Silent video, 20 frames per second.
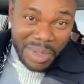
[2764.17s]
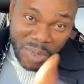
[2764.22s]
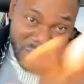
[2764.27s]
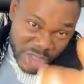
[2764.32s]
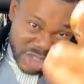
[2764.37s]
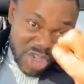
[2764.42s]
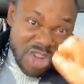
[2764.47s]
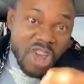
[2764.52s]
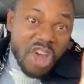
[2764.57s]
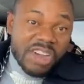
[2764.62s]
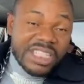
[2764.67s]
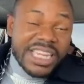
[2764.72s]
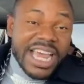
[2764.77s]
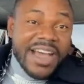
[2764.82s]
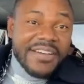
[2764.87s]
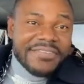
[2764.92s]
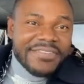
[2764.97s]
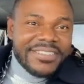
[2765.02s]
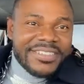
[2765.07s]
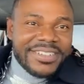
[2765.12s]
Because you know
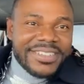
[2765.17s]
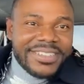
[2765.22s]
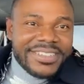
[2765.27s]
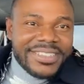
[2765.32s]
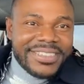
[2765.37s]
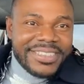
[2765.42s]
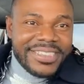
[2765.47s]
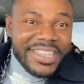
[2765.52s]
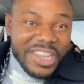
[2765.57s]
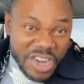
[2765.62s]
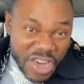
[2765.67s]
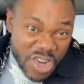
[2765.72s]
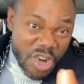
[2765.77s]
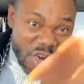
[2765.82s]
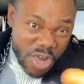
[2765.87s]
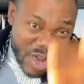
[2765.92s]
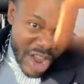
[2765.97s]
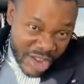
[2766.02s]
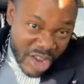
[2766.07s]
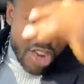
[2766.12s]
yourself. You
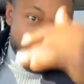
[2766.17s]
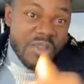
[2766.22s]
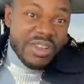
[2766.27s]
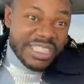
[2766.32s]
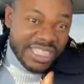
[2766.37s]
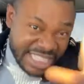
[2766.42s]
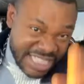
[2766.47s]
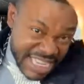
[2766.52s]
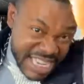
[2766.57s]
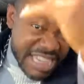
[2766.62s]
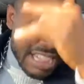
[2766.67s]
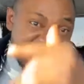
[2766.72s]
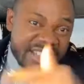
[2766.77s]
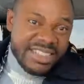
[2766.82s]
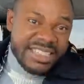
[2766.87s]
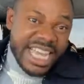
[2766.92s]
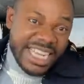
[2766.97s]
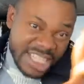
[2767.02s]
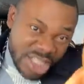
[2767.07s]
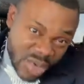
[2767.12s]
know you are going to
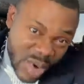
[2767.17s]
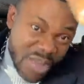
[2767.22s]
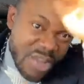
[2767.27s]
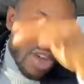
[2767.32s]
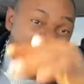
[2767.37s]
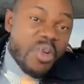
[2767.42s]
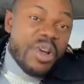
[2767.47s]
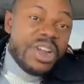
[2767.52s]
steal. That is why